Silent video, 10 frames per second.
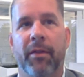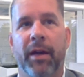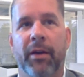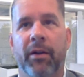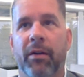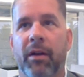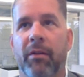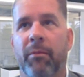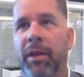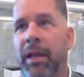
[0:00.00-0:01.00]
are
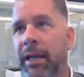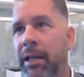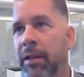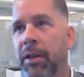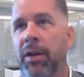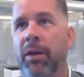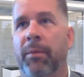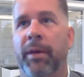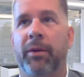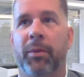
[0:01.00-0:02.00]
molecular,
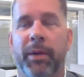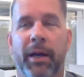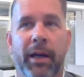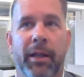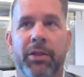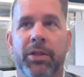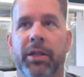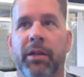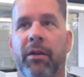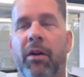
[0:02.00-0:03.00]
microbiology,